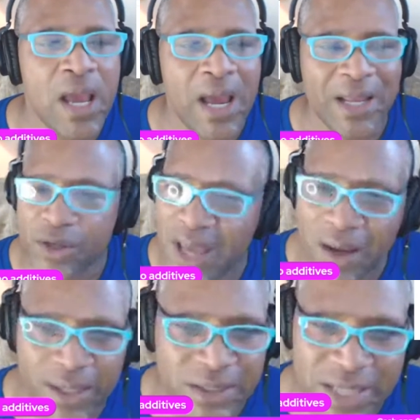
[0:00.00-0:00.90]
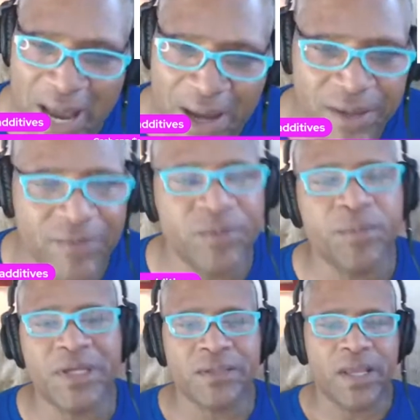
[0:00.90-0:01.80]
I know y'all getting tired of them,
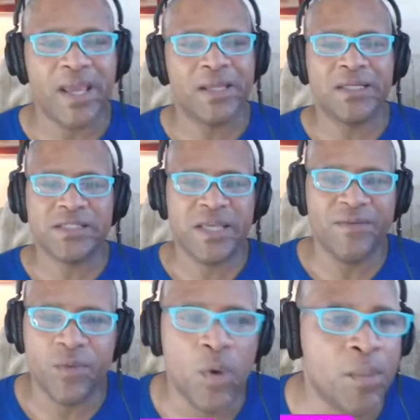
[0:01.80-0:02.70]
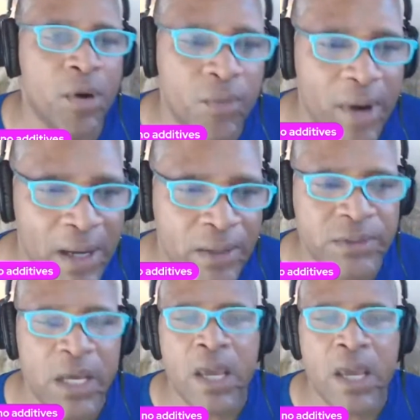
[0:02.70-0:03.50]
but hey, let's give it one more round.